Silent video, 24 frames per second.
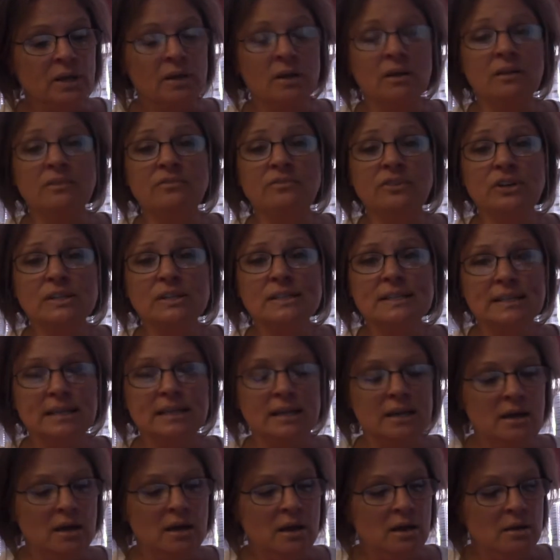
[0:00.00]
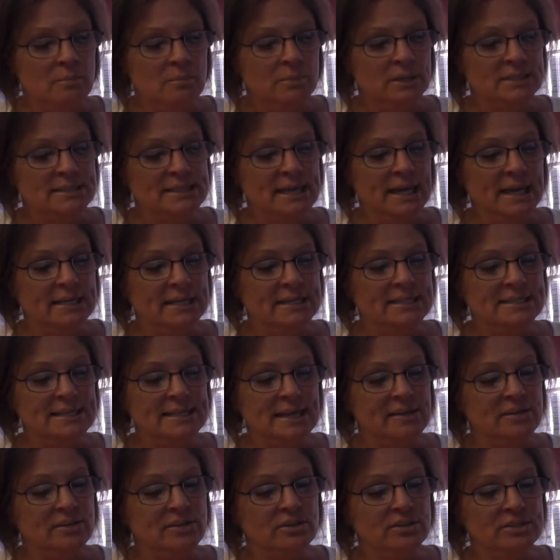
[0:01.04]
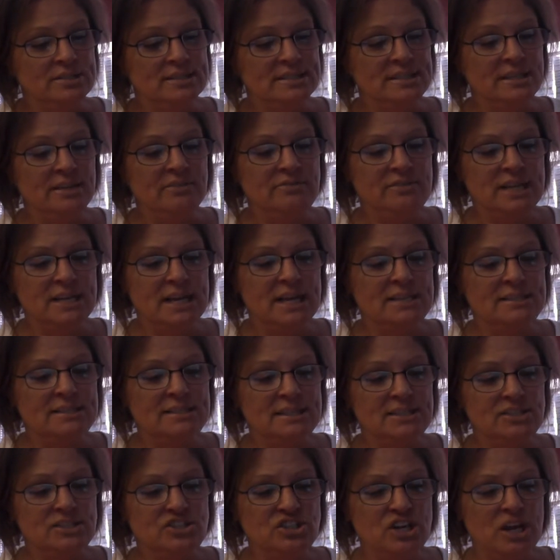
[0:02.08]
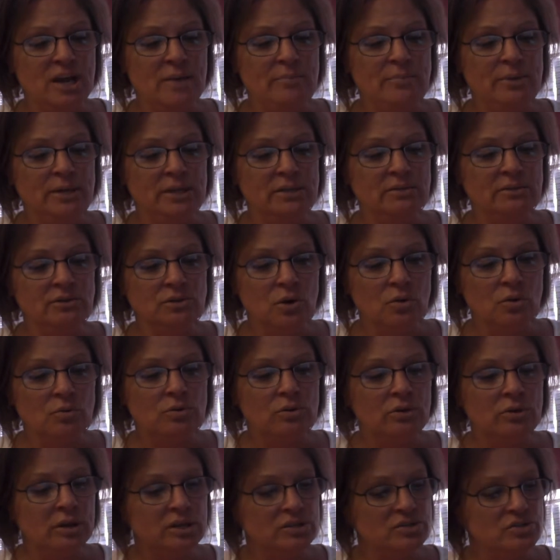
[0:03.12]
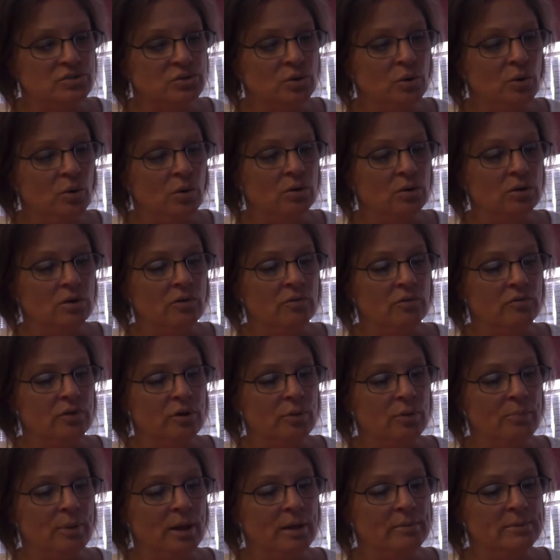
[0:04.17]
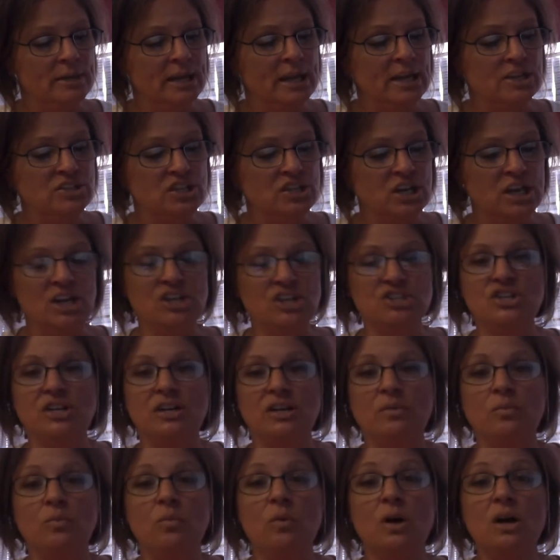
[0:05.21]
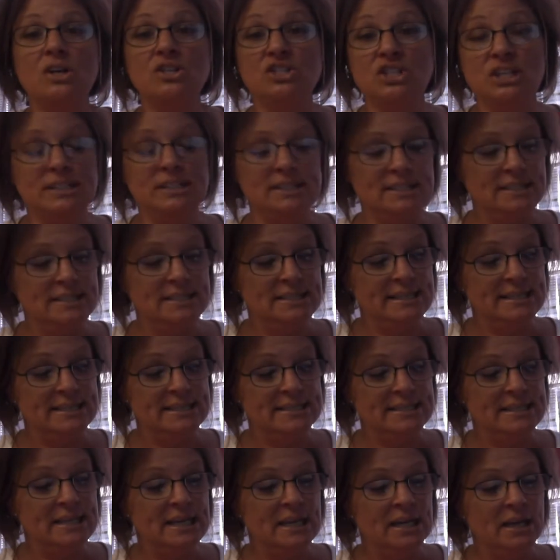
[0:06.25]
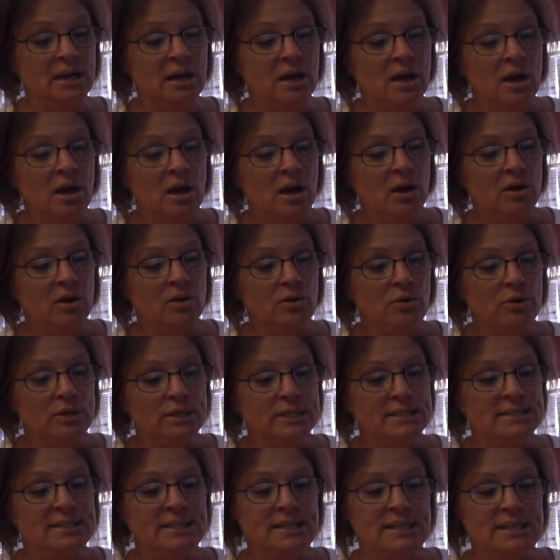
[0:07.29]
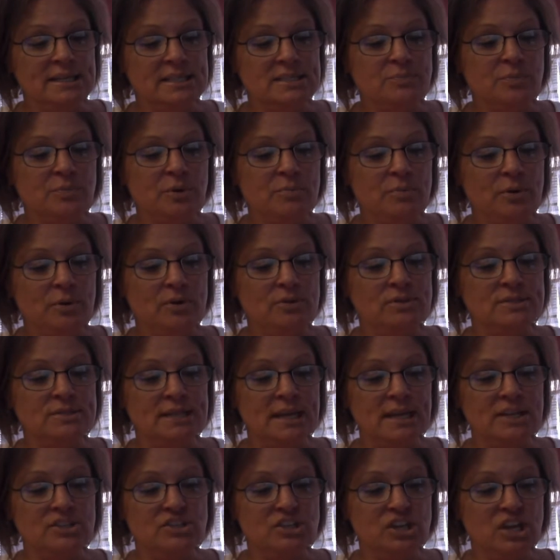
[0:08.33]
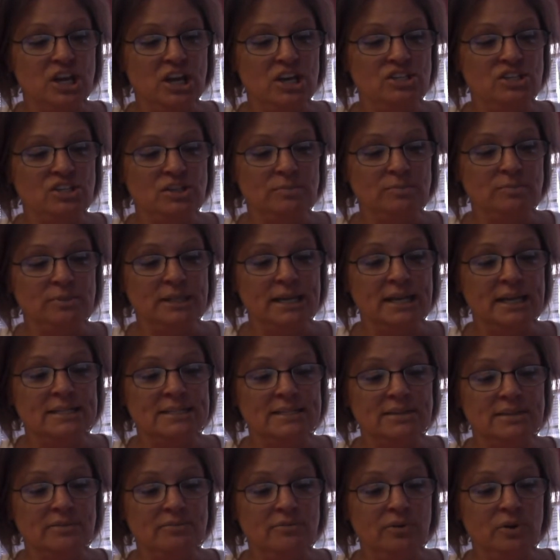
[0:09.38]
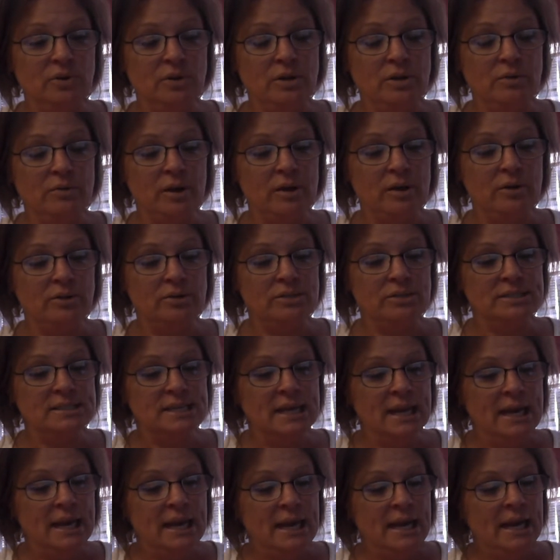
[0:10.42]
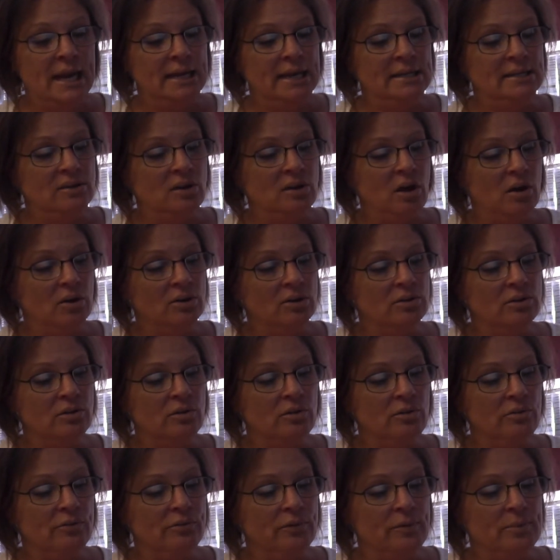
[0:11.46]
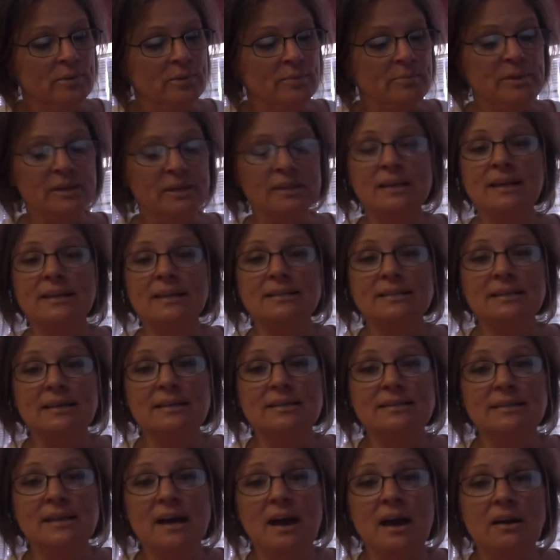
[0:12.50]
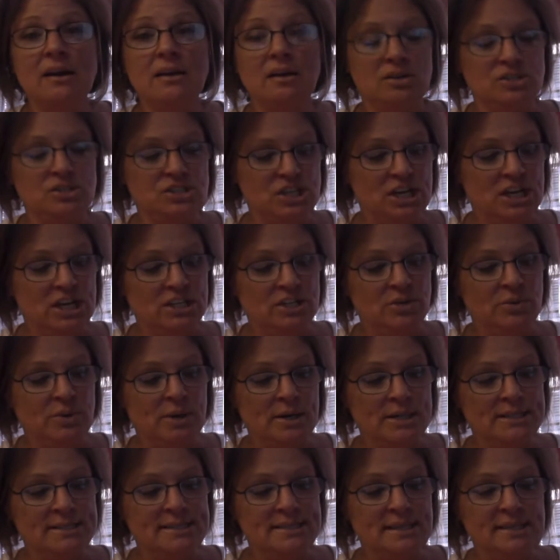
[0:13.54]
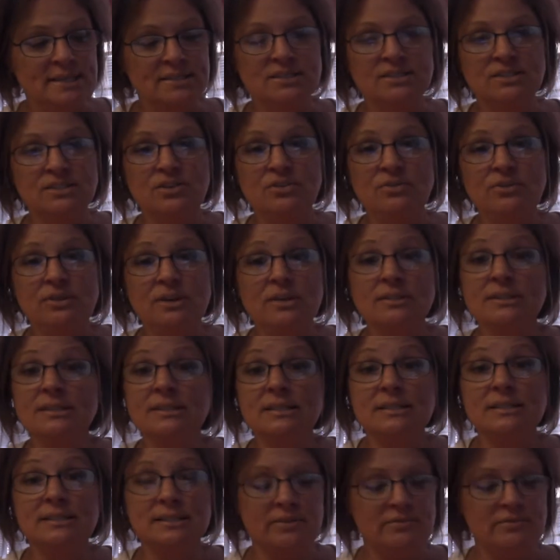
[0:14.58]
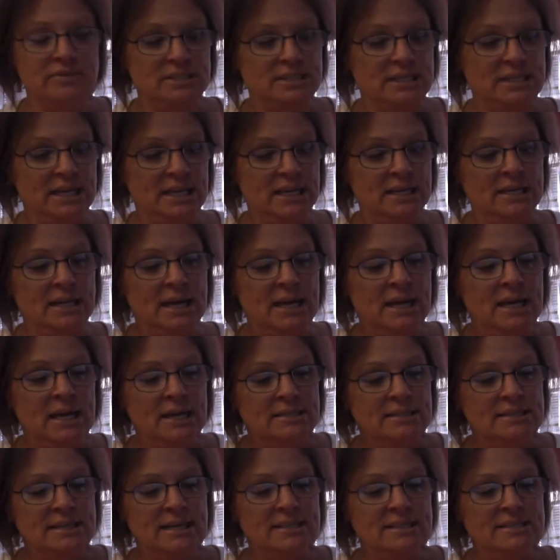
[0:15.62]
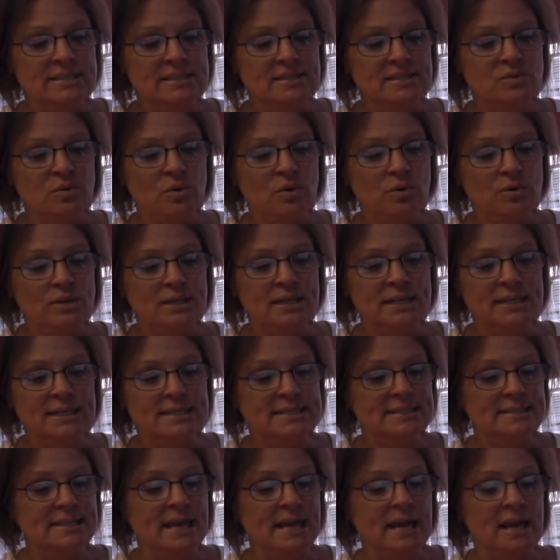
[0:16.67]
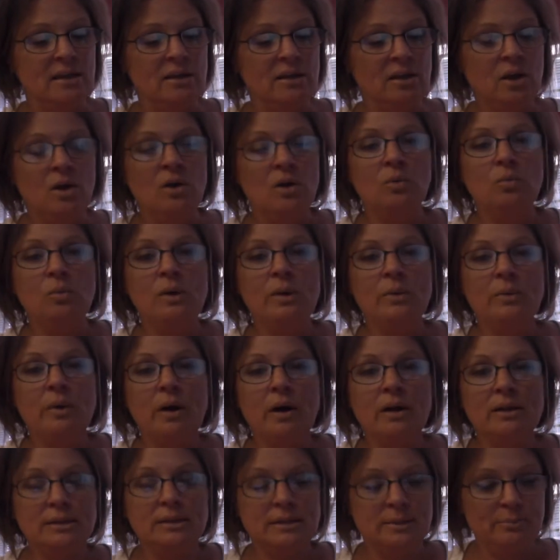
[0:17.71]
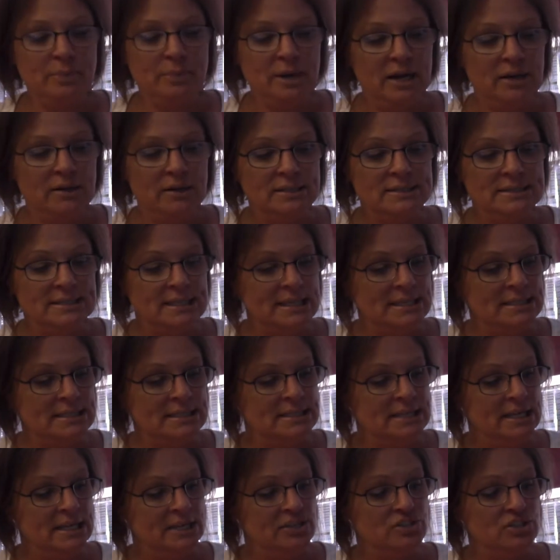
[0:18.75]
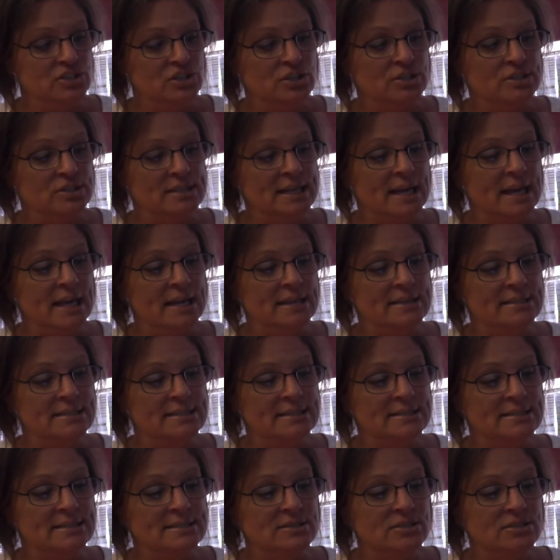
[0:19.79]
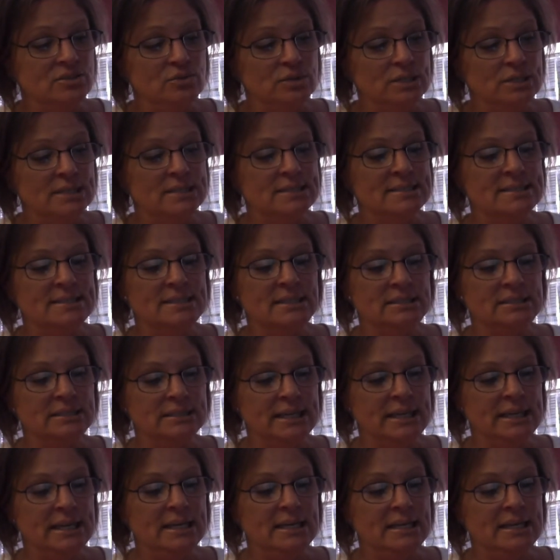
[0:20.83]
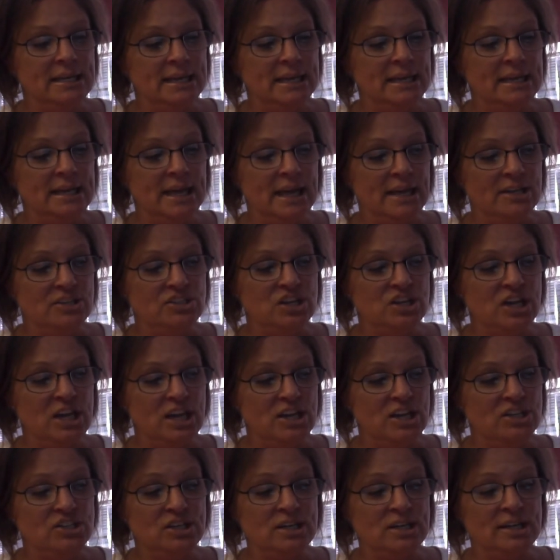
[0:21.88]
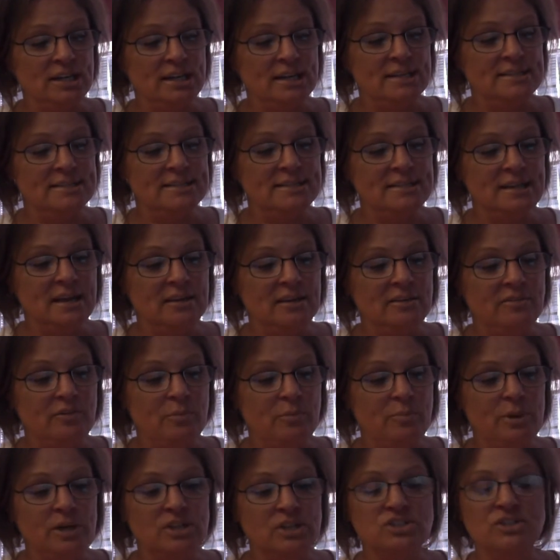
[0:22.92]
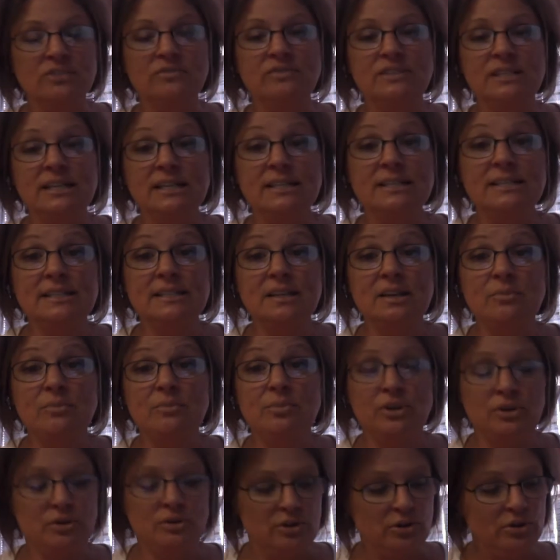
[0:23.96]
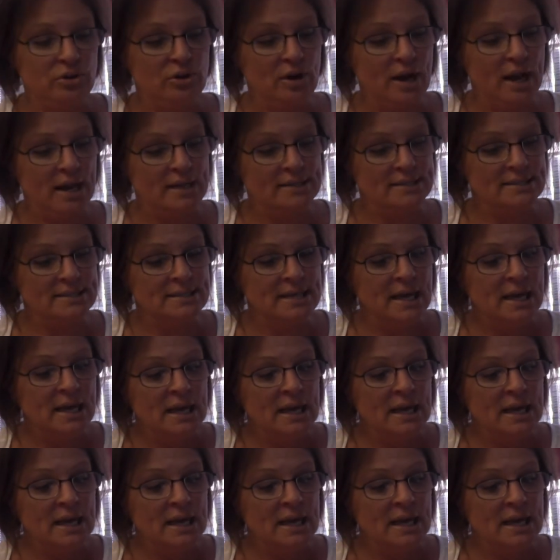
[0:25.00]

Conversely, Montana Senator Steve Daines has championed local control over public education in Washington, D.C., according to his proposed education plans and voting records. In an article from the Billings Gazette on January 6, 2017, Daines is quoted as saying, "We want the parents and teachers and students to lead in education instead of a bunch of D.C. bureaucrats."